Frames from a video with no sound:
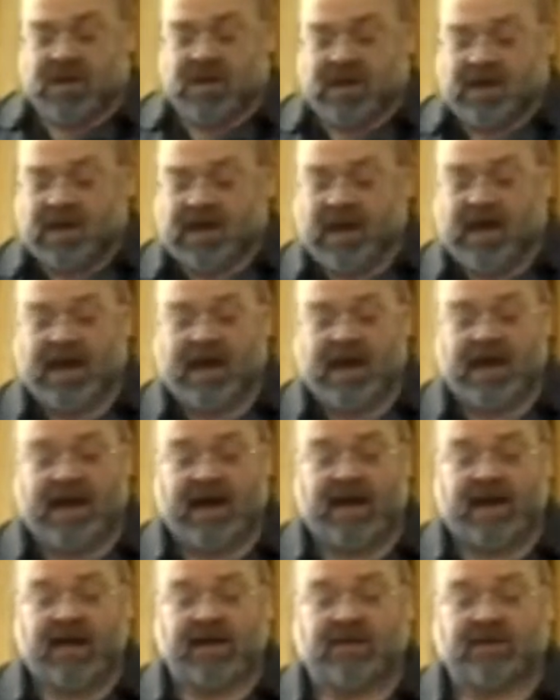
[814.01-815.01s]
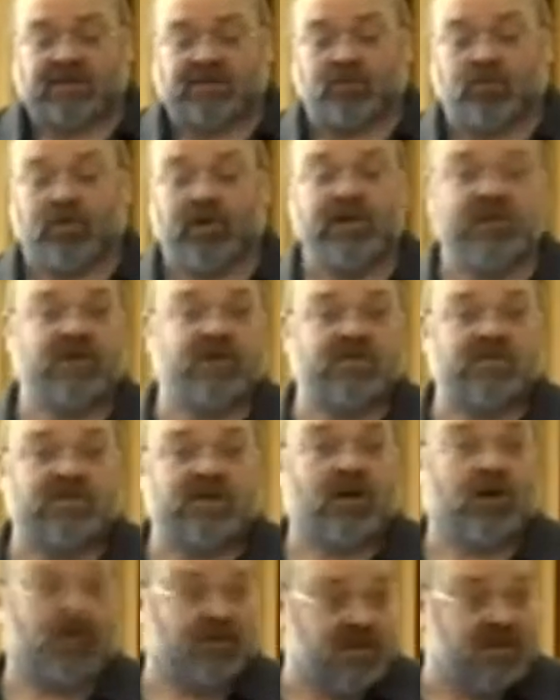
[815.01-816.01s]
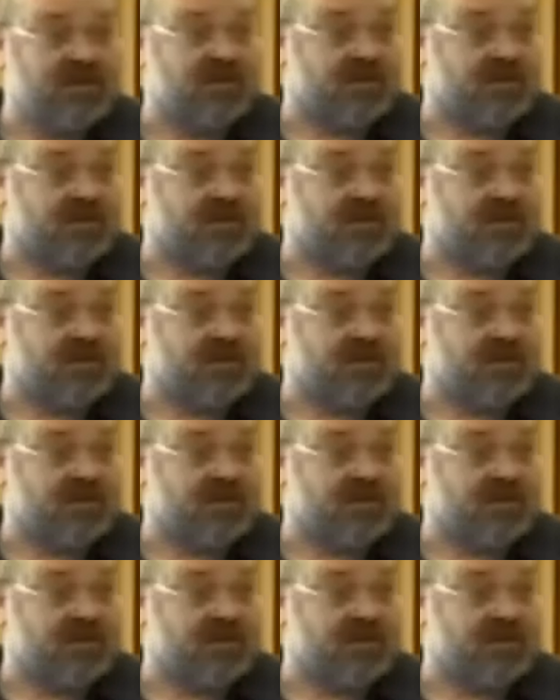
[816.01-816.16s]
And we use Londist